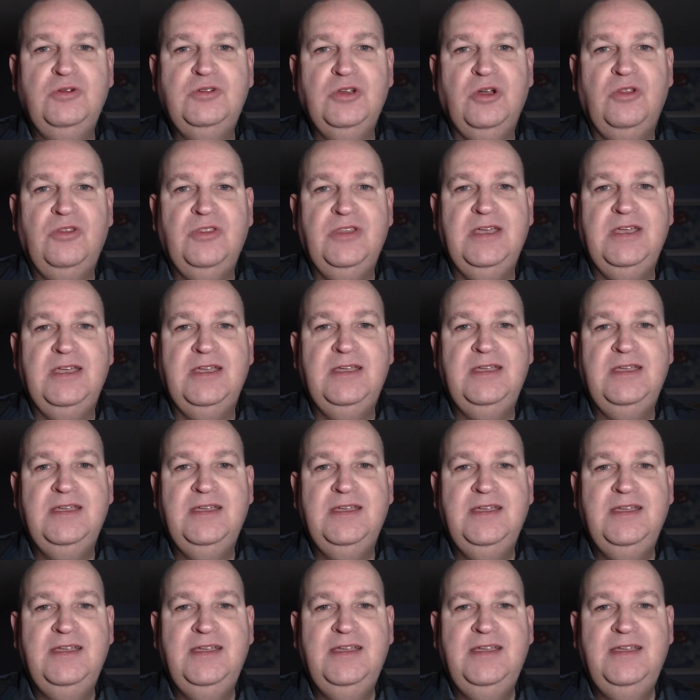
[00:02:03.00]
on there,
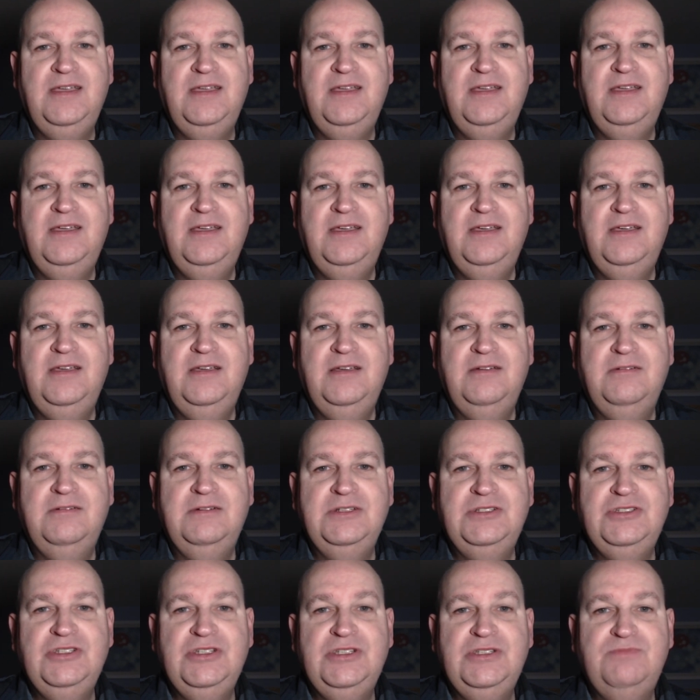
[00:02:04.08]

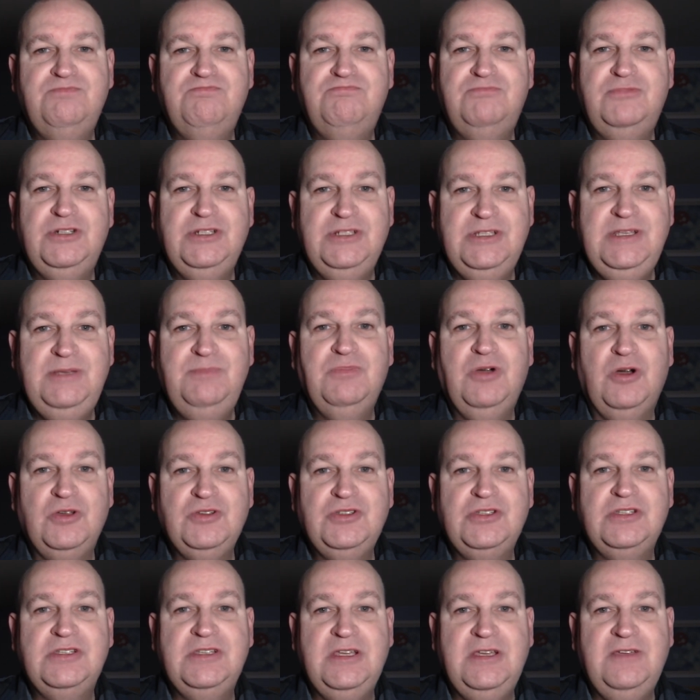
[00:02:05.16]
which is pretty
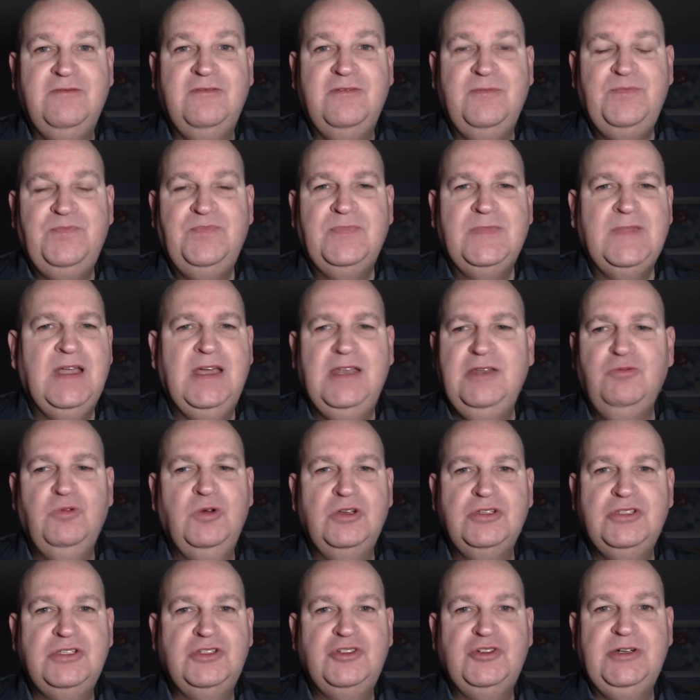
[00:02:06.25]
positive, and it
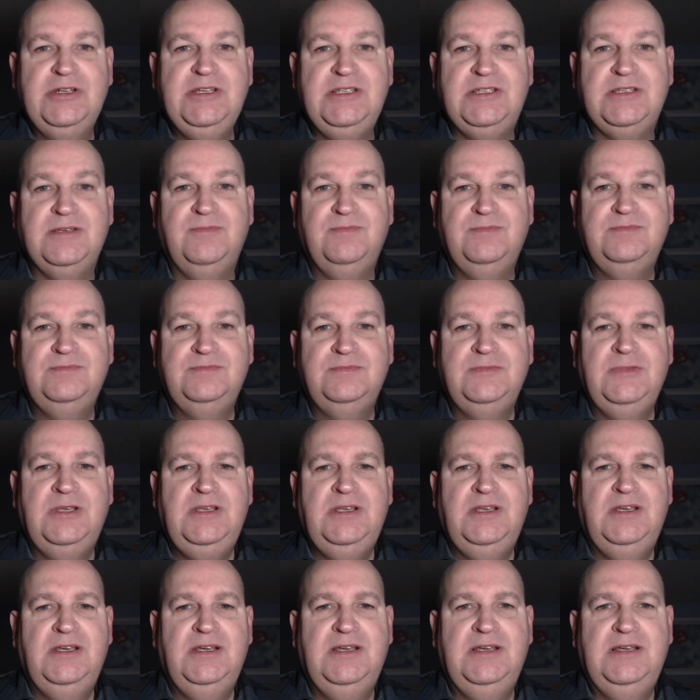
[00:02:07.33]
works a treat,
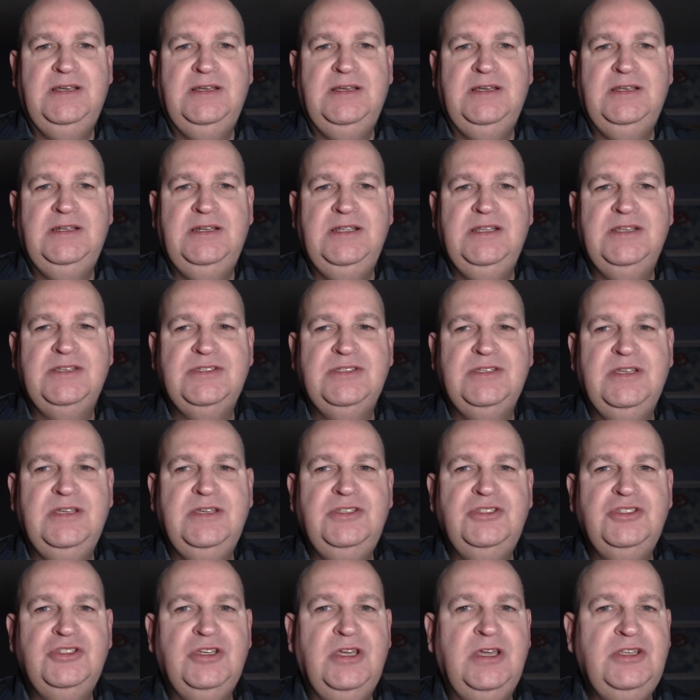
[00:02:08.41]
unless they
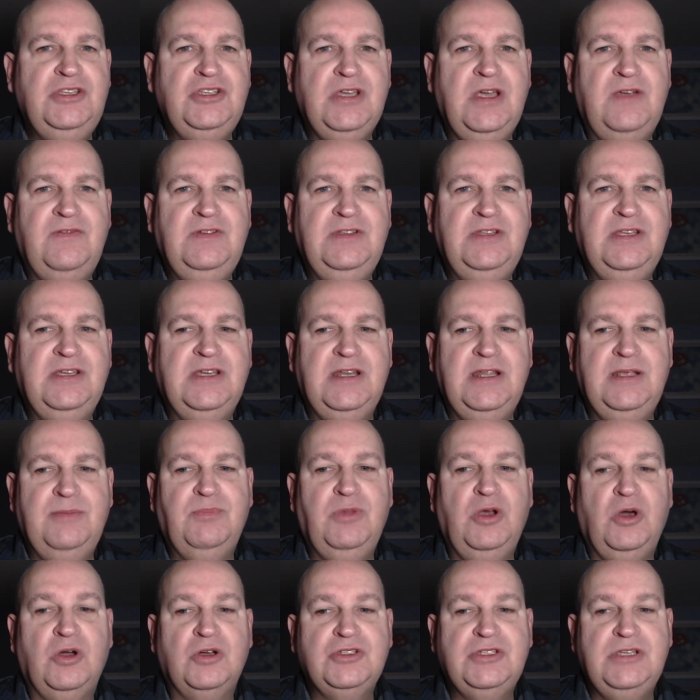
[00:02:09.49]
change everything and it
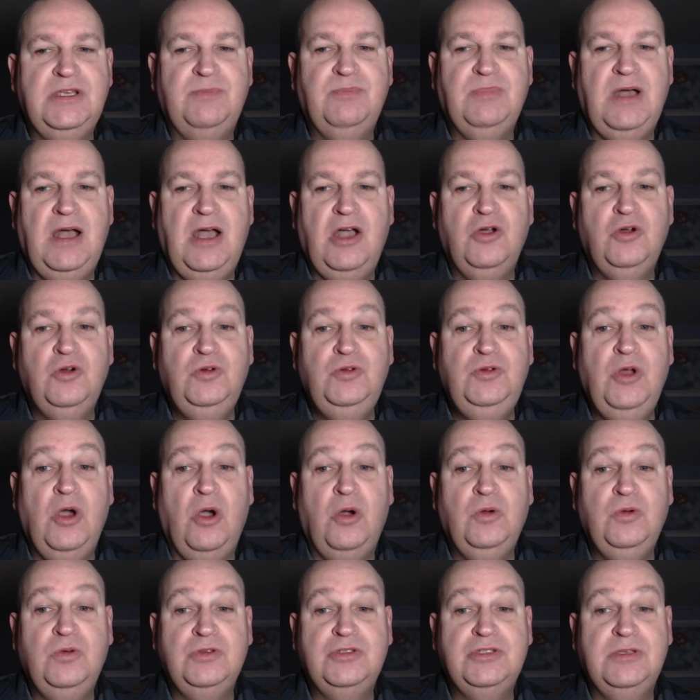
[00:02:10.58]
blocks it, but who
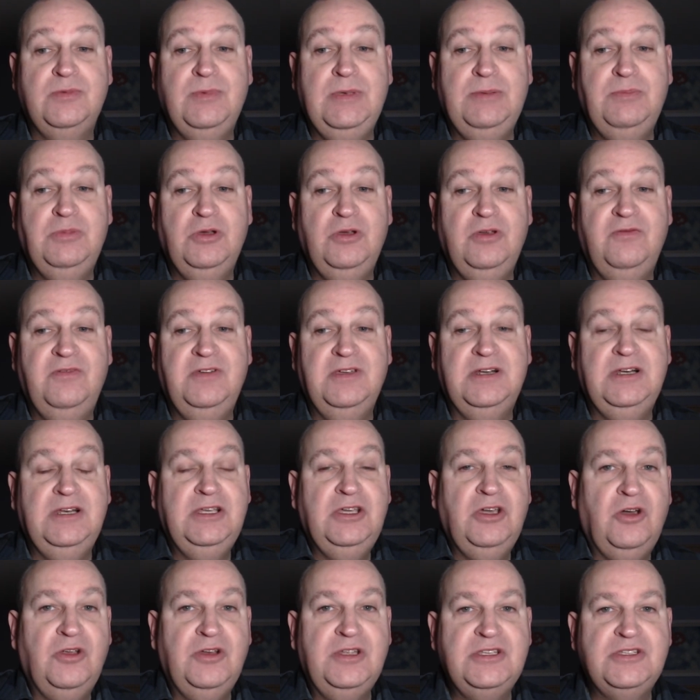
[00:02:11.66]
knows, to be perfectly
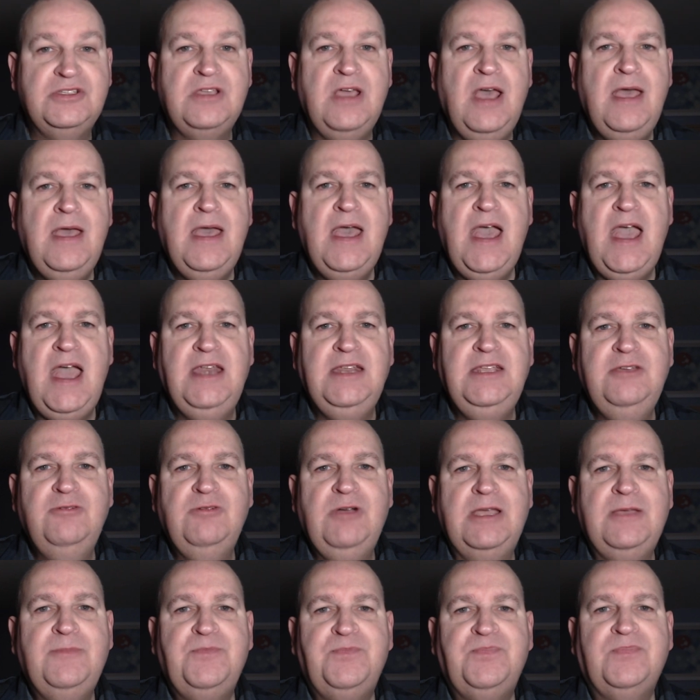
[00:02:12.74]
honest.
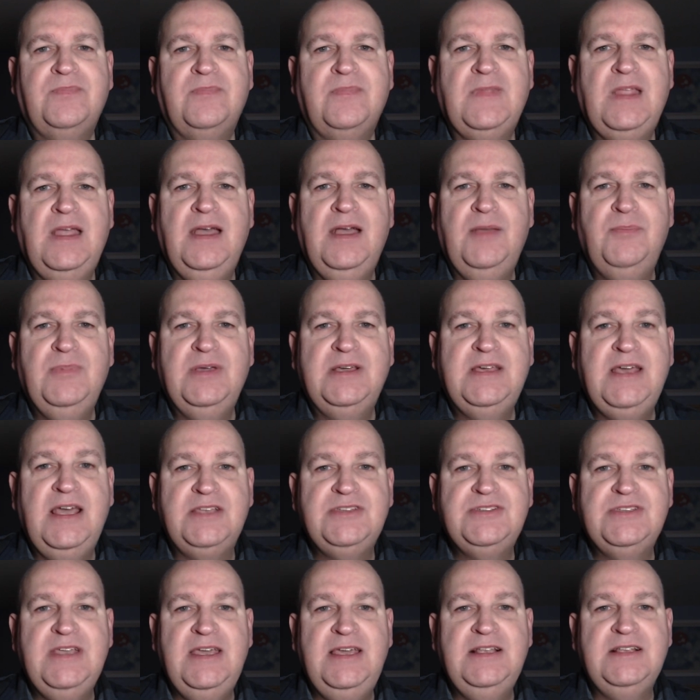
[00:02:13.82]
Anyway,
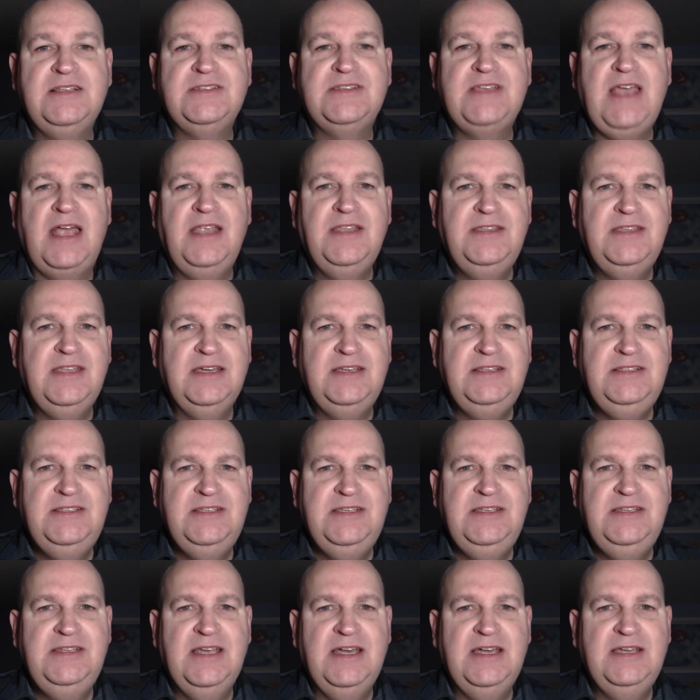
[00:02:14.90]
guest ales,
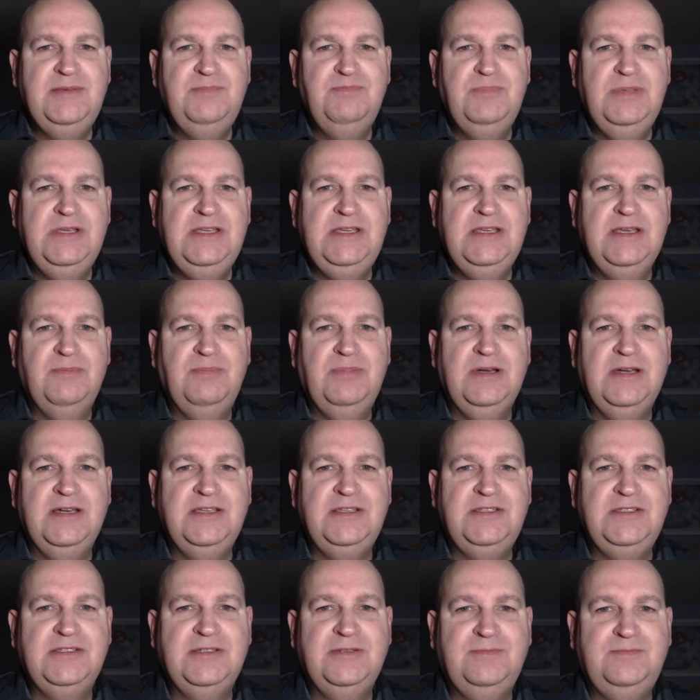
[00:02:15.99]
99p a
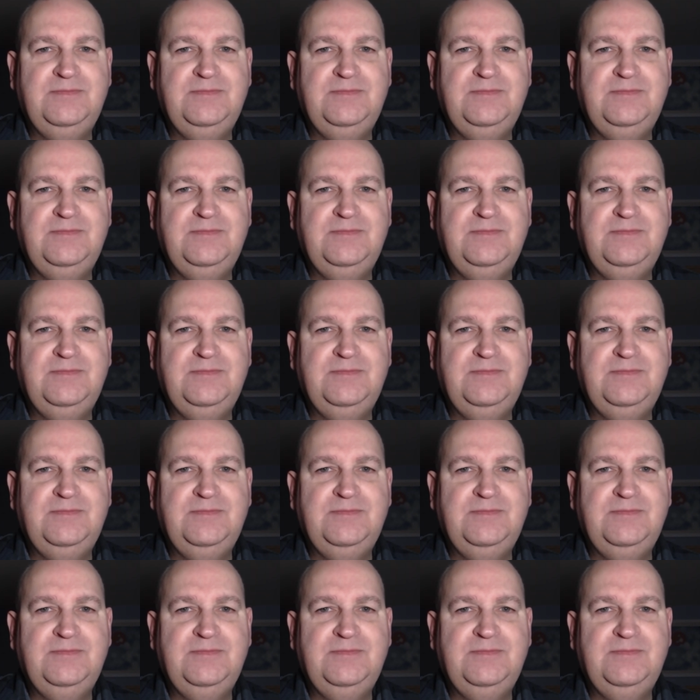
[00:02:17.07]
pint.